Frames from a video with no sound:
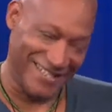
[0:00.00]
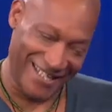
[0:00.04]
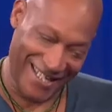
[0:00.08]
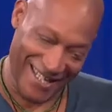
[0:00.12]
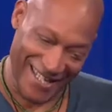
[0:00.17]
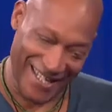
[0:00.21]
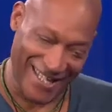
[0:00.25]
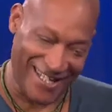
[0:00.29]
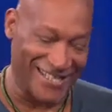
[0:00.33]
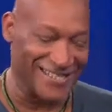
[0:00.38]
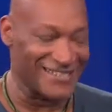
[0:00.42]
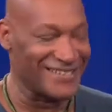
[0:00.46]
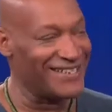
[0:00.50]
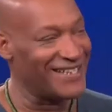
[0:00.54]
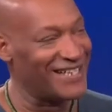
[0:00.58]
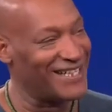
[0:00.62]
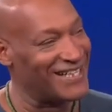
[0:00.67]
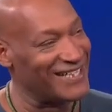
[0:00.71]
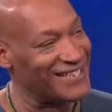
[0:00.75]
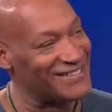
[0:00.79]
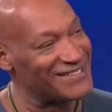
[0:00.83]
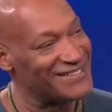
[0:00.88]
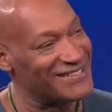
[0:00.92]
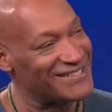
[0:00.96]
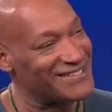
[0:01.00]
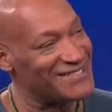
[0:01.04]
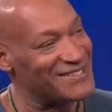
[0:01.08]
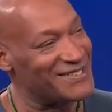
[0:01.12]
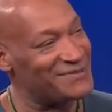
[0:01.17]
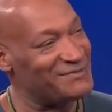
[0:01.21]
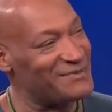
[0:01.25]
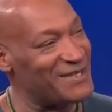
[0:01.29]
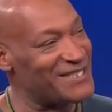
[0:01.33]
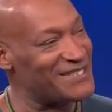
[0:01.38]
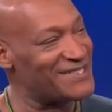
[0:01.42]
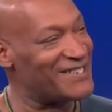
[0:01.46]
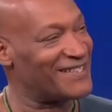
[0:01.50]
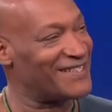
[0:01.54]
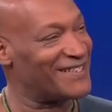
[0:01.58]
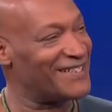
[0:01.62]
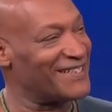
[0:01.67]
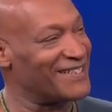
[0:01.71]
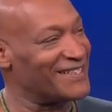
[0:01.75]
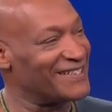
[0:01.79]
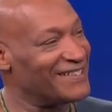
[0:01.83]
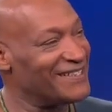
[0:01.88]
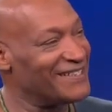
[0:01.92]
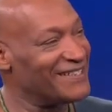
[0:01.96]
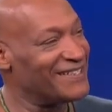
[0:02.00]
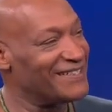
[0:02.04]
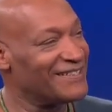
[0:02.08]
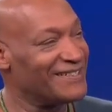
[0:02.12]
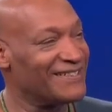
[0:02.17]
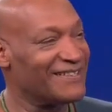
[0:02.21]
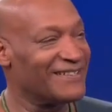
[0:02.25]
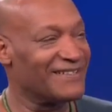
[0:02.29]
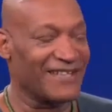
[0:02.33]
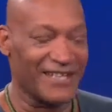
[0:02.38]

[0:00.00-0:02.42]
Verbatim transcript: Yeah, yeah. So Tony, thank you so much, man.